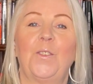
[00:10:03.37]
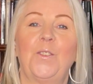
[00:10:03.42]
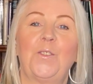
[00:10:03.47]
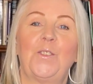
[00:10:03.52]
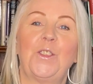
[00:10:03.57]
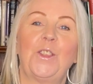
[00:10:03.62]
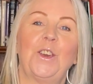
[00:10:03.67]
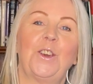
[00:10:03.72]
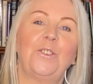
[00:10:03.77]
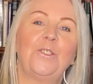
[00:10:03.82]
for
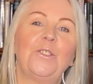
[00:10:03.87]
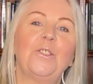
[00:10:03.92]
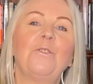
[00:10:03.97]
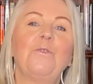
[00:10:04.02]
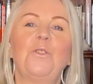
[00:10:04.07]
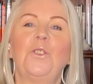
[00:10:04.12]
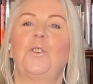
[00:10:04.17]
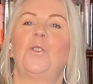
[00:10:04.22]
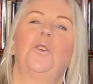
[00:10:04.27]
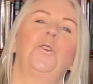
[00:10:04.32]
those of
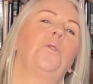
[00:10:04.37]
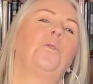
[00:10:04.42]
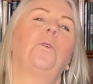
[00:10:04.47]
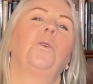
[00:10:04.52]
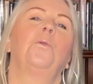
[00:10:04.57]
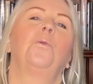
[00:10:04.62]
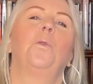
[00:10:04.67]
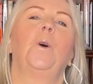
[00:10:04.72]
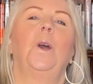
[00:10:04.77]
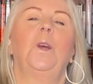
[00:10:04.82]
you who
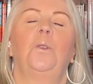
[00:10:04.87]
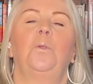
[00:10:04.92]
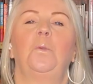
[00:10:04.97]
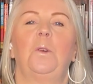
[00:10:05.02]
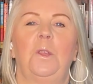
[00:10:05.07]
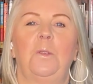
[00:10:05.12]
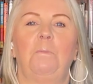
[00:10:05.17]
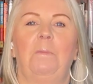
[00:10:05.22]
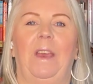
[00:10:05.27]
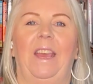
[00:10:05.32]
have worked
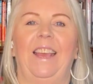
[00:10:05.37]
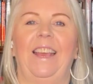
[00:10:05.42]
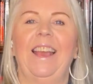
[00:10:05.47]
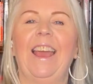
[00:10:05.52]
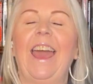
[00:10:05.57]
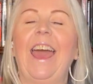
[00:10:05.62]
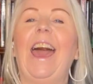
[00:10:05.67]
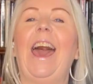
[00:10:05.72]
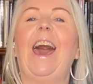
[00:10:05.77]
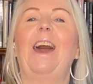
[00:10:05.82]
with me,
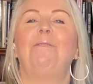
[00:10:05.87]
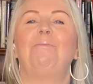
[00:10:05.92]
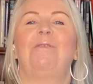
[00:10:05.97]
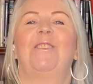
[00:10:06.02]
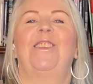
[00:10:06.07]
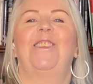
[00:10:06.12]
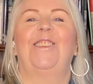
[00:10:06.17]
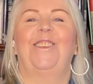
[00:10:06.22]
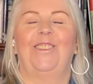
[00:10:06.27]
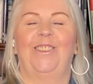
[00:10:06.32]

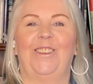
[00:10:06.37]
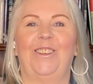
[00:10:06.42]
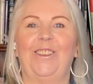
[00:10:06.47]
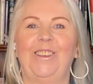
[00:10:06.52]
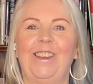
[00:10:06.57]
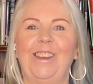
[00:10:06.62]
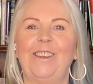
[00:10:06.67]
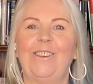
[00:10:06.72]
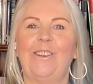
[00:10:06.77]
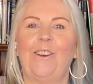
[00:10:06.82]

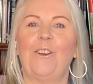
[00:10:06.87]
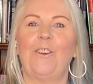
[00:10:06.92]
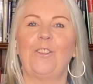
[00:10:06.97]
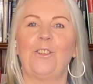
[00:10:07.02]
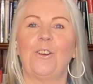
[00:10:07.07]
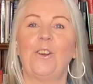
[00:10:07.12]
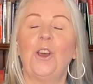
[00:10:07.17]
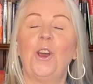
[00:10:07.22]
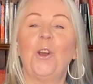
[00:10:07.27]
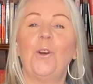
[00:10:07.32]
absolutely know
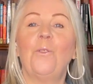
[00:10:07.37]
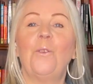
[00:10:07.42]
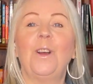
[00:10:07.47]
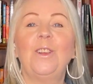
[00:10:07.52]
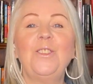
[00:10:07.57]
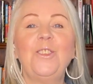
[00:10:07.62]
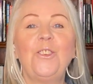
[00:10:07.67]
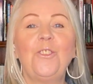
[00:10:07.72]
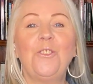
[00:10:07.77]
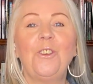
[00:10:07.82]
that
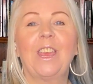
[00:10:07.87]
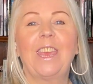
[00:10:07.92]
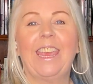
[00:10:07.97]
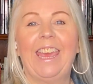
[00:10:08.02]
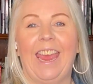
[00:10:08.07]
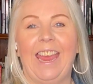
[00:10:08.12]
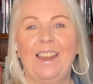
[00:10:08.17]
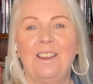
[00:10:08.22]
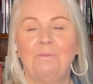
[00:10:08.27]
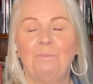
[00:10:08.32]
once you're
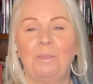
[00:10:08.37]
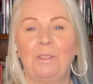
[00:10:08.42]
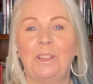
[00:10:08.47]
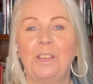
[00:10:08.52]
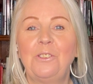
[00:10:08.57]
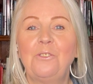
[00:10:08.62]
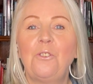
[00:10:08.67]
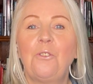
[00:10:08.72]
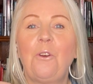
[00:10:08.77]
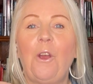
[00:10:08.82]
accountable
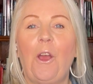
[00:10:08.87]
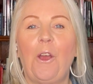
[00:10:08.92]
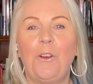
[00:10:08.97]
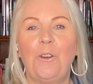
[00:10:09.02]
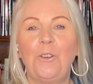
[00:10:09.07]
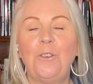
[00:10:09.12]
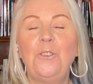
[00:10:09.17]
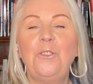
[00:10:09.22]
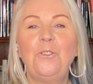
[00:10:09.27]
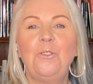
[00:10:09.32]
and you
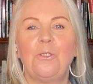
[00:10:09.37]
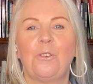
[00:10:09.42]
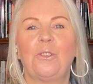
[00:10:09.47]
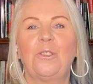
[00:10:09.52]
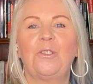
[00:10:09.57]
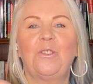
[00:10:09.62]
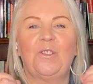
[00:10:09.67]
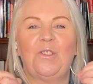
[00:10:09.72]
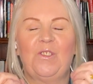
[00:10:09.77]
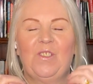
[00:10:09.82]
own your
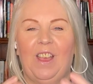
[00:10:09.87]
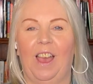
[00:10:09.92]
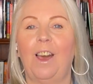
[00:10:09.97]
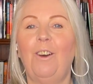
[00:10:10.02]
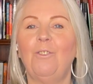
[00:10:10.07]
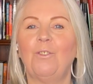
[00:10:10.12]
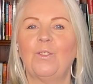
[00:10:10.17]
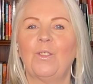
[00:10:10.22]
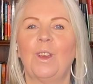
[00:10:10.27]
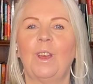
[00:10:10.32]

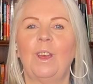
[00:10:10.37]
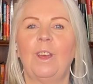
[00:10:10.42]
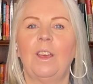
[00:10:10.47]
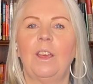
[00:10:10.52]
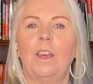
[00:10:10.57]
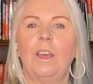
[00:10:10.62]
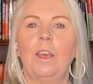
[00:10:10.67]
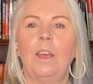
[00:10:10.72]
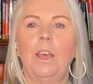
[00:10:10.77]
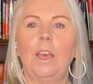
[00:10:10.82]
stuff,
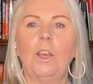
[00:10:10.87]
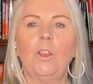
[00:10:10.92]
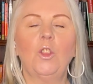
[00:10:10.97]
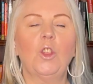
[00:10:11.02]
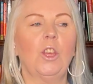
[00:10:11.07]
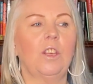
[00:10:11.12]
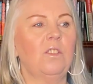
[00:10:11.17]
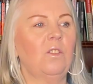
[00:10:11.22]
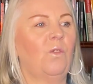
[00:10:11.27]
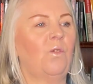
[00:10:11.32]
it
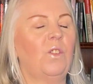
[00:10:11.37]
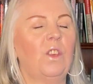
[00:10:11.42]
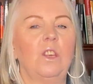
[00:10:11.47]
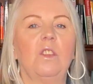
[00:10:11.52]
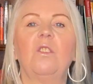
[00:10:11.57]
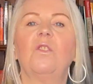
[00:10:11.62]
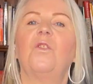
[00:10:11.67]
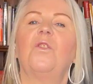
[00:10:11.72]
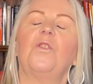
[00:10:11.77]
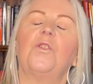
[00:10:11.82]
just
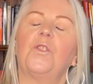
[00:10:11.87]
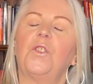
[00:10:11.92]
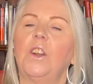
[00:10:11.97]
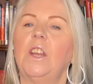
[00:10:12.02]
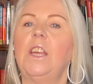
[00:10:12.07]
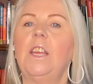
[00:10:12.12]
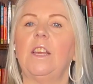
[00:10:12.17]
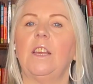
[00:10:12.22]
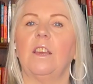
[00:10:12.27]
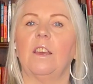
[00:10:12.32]
feels
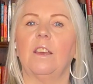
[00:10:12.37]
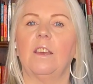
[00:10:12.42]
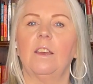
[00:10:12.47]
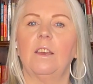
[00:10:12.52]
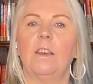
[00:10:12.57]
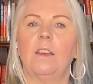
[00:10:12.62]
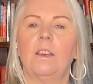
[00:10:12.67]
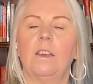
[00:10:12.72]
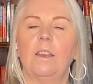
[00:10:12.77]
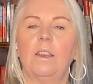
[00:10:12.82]
freeing.
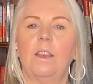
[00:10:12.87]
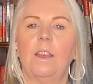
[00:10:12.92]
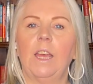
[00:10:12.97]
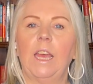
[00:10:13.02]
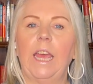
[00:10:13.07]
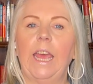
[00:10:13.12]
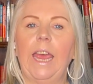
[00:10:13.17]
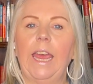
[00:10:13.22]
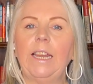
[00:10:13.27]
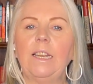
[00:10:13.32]

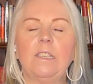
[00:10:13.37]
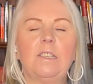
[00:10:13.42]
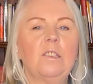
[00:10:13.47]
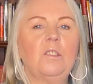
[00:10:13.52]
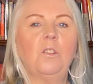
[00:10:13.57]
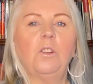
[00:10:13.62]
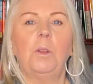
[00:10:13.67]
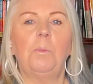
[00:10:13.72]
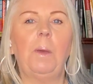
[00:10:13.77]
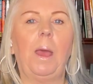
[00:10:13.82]
And it's
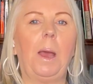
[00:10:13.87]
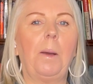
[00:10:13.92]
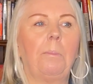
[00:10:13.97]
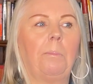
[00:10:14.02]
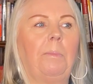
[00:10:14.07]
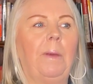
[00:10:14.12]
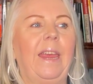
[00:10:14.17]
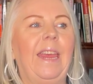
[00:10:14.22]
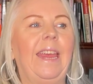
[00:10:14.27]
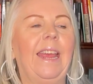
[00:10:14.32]
not about
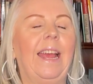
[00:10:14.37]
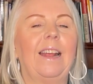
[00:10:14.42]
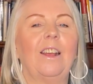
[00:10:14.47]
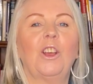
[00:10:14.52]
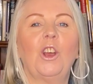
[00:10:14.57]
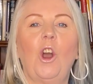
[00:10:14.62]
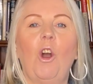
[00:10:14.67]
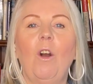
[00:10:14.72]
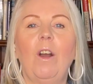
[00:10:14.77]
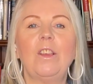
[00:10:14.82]
being
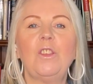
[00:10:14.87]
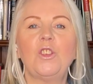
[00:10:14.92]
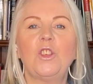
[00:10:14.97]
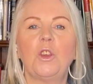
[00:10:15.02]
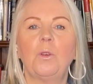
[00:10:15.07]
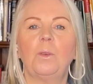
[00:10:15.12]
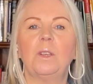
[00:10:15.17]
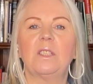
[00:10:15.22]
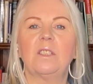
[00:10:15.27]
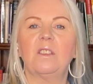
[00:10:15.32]
unkind to
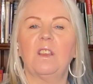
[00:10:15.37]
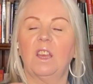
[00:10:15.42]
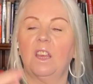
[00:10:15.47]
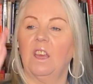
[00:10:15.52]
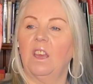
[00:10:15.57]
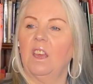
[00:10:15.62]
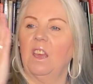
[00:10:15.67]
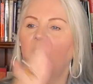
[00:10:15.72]
you. It's like,